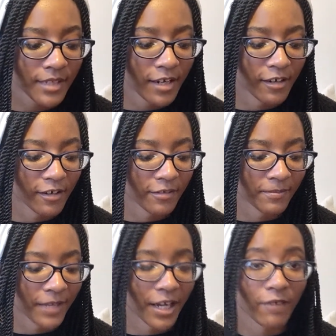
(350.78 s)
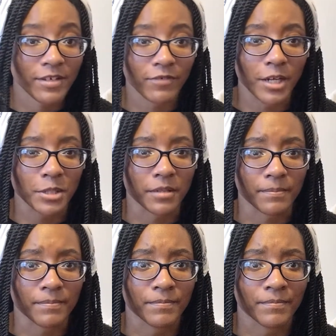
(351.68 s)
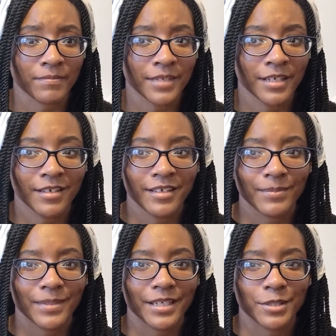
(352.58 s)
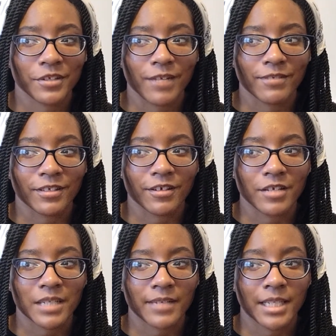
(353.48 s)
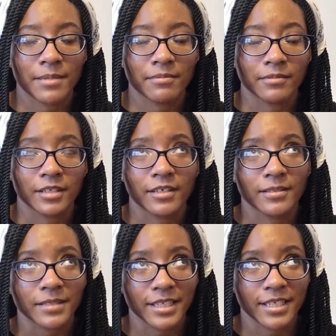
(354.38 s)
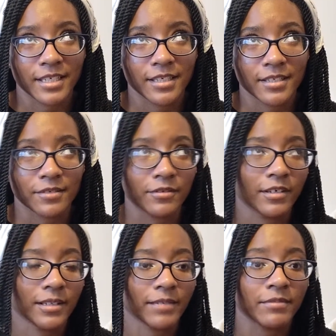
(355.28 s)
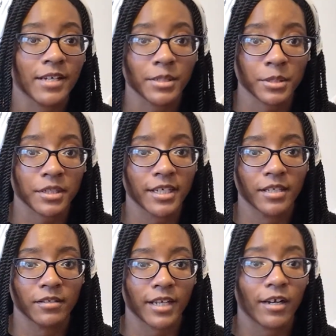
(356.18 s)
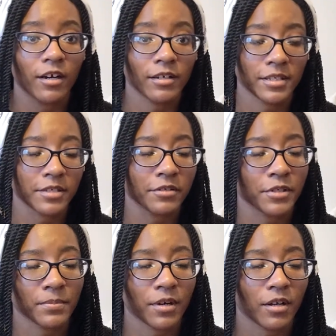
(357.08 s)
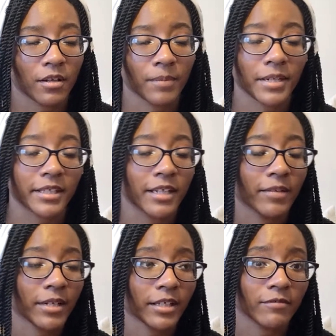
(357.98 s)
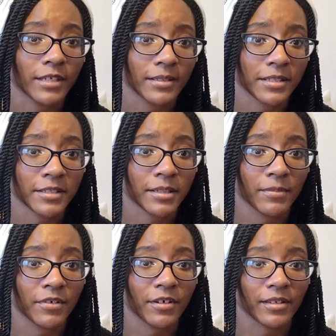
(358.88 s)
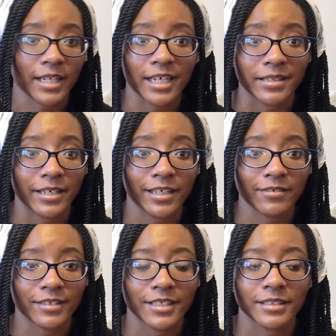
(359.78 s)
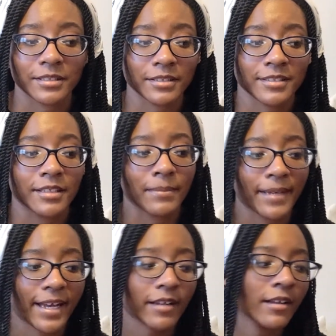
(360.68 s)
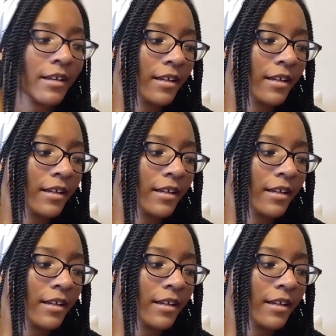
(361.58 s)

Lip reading: I always wash them. Because you never know, sometimes people return things or they touched it and they're like, oh, this is too small, I'm not going to wear this anymore like I thought I was, and they just send it back.